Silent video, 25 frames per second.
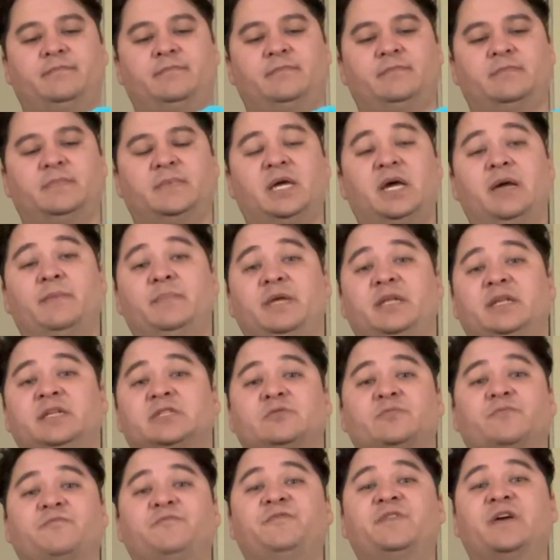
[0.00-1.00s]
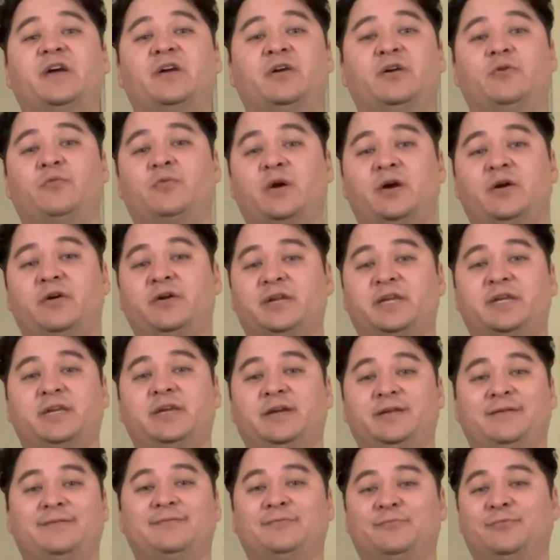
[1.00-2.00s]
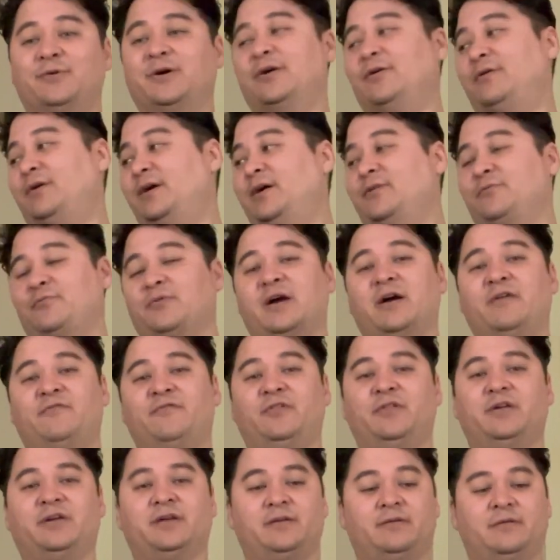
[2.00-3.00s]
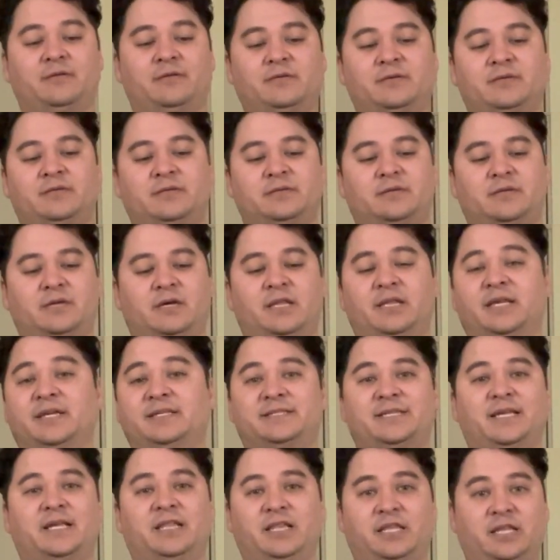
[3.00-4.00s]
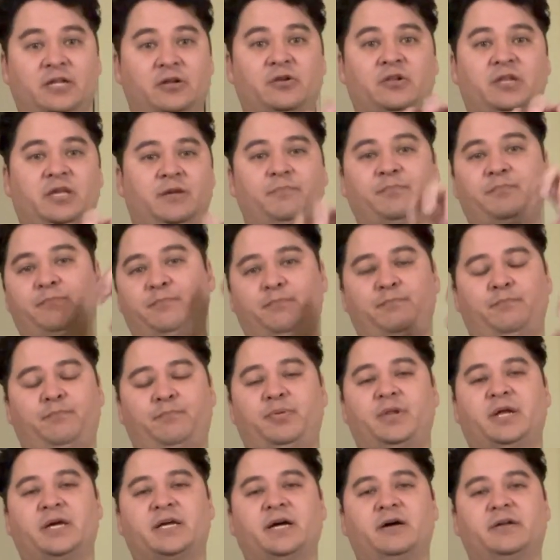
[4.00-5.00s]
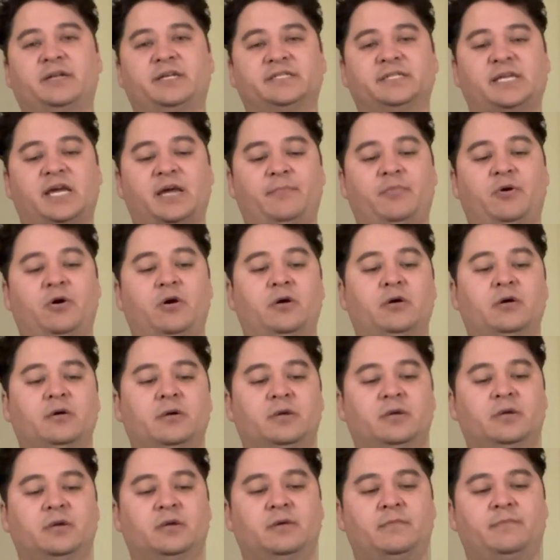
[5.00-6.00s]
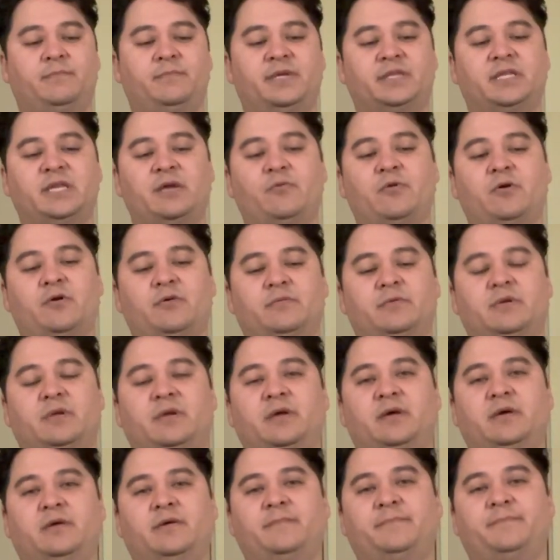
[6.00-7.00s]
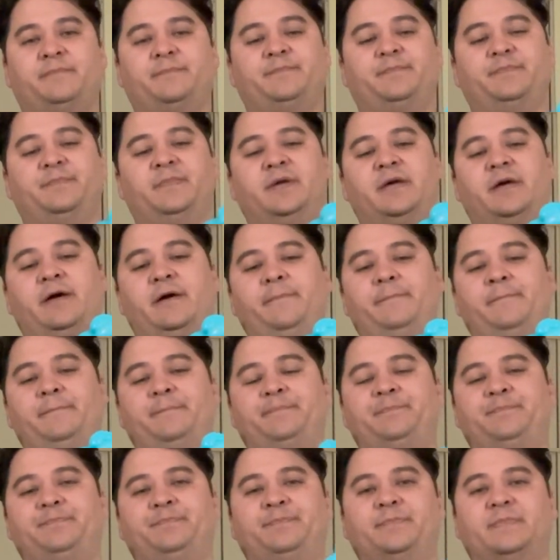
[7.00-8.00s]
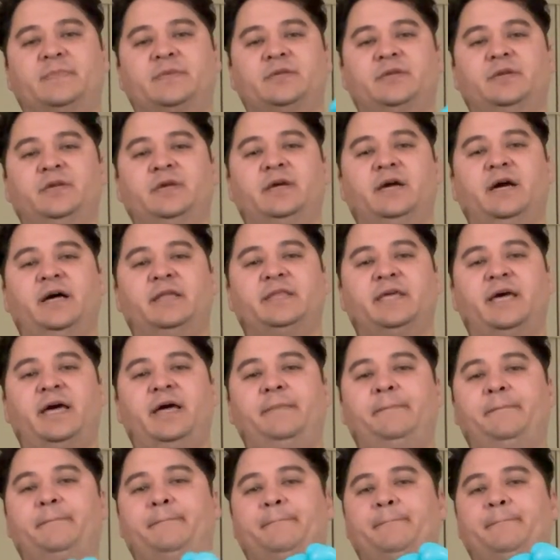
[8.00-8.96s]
I mean, it's very rare a kid will unravel it, unless they literally pluck out his eyeball, but they won't. Okay, so you got that.